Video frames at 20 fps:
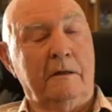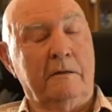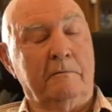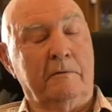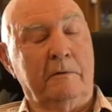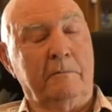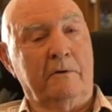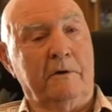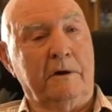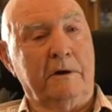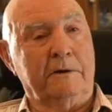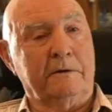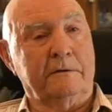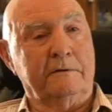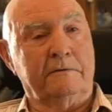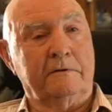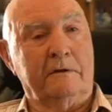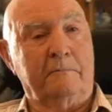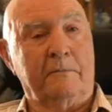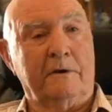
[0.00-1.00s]
We're pointing to
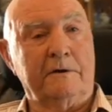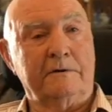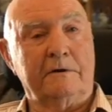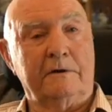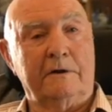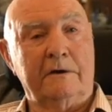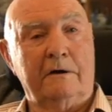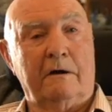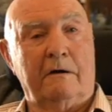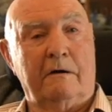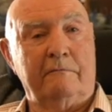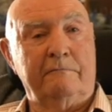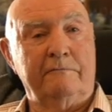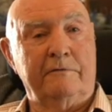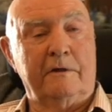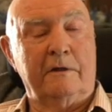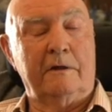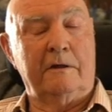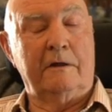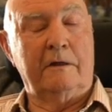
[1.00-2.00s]
the simplicity of
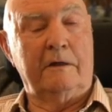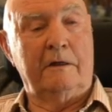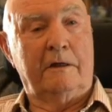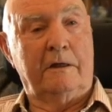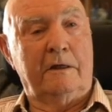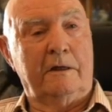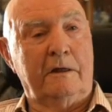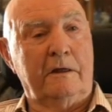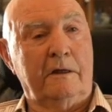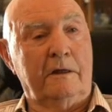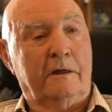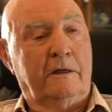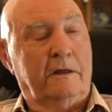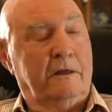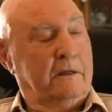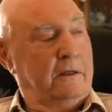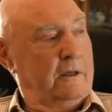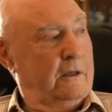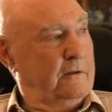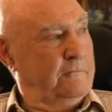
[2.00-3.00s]
the
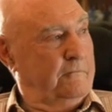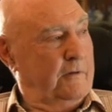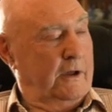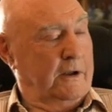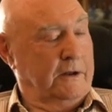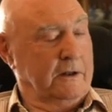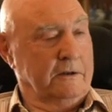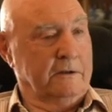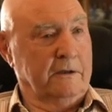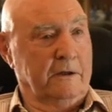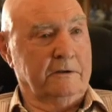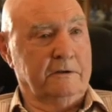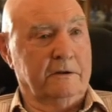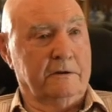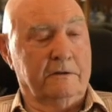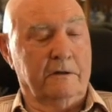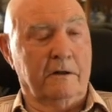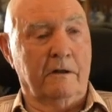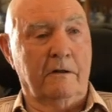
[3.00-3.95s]
Advaita teaching, the